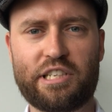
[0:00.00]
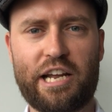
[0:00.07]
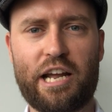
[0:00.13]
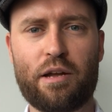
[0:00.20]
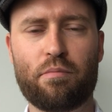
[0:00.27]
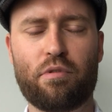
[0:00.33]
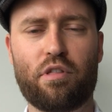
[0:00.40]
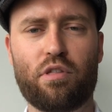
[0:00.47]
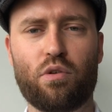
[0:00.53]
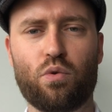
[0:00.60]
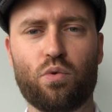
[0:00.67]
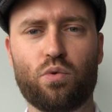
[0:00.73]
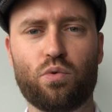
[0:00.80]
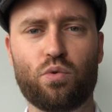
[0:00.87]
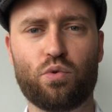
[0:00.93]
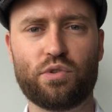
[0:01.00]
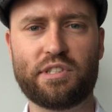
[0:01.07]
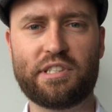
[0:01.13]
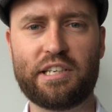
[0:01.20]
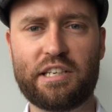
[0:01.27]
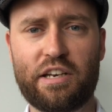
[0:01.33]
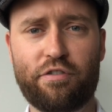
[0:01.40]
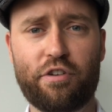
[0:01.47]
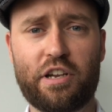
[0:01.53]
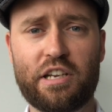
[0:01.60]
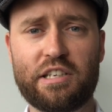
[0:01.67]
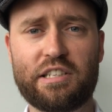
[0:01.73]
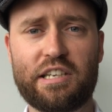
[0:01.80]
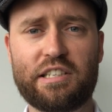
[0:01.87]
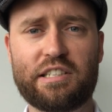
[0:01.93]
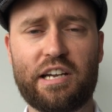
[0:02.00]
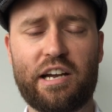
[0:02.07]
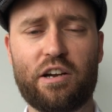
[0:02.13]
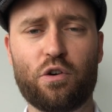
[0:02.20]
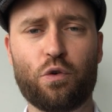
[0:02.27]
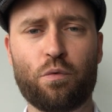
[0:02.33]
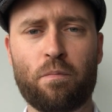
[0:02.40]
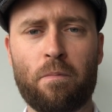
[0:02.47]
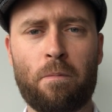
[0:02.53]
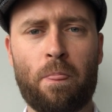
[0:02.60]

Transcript: depth or significant detail.